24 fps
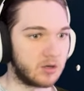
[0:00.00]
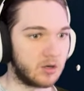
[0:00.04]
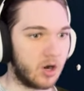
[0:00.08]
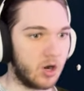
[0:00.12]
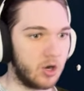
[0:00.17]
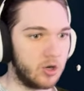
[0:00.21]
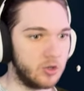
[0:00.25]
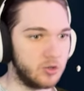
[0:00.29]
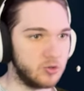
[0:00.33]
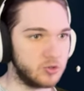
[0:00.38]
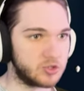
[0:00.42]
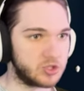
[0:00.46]

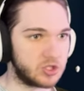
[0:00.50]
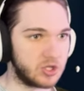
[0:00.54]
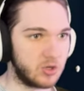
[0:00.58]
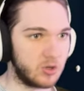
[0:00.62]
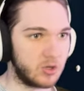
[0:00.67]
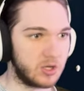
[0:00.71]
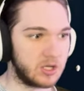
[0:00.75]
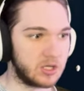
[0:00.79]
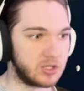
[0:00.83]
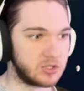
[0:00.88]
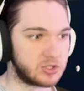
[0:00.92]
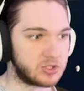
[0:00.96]
Are you
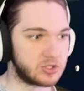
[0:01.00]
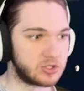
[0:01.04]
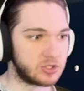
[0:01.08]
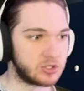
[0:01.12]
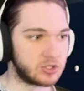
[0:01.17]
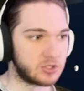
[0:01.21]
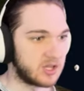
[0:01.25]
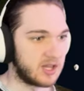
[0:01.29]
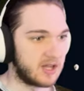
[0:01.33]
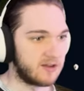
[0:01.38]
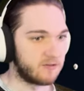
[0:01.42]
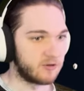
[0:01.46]
serious?
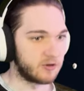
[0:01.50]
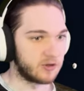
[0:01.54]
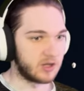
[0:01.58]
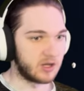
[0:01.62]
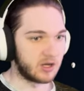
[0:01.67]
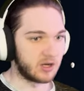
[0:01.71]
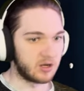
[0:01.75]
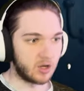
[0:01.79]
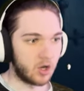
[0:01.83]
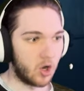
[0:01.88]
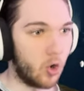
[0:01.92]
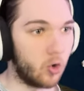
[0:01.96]
Lever
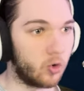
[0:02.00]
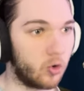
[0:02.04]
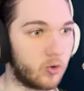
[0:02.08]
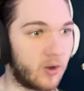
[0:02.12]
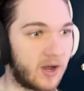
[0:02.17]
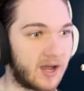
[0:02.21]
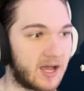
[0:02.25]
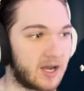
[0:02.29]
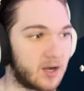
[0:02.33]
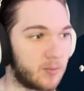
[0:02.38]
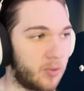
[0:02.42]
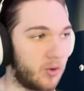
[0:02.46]
there. Oh, do I
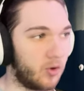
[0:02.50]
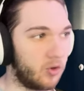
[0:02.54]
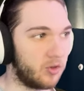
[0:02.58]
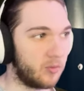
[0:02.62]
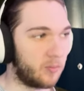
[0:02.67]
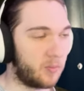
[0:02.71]
gotta pull the